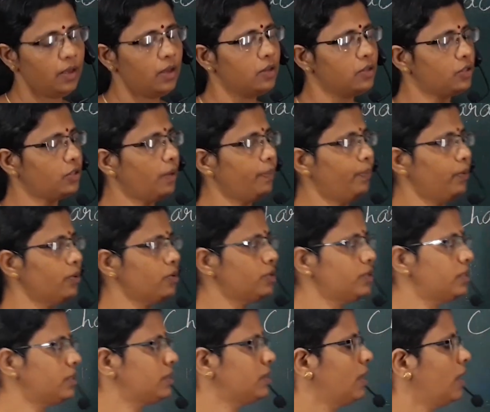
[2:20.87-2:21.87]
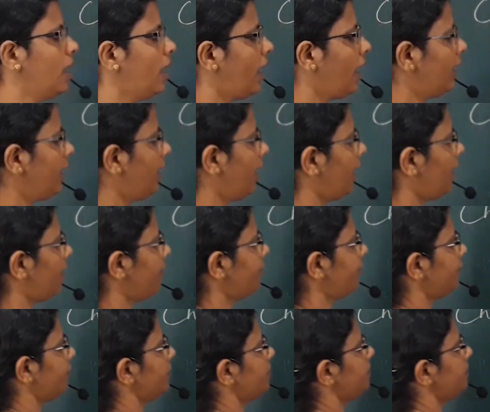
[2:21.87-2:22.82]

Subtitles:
Suppose I have